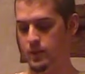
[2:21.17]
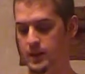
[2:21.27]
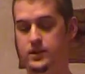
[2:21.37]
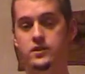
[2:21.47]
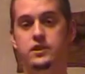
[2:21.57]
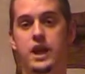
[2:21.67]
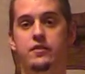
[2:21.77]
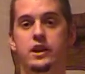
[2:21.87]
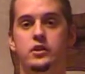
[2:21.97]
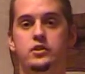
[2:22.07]
It doesn't
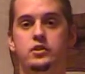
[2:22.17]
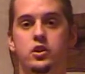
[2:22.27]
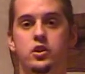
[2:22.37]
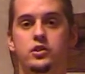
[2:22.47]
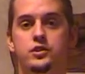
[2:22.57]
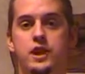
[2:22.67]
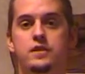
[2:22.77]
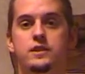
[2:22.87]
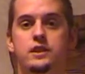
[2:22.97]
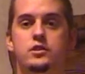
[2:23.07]
have an external safety,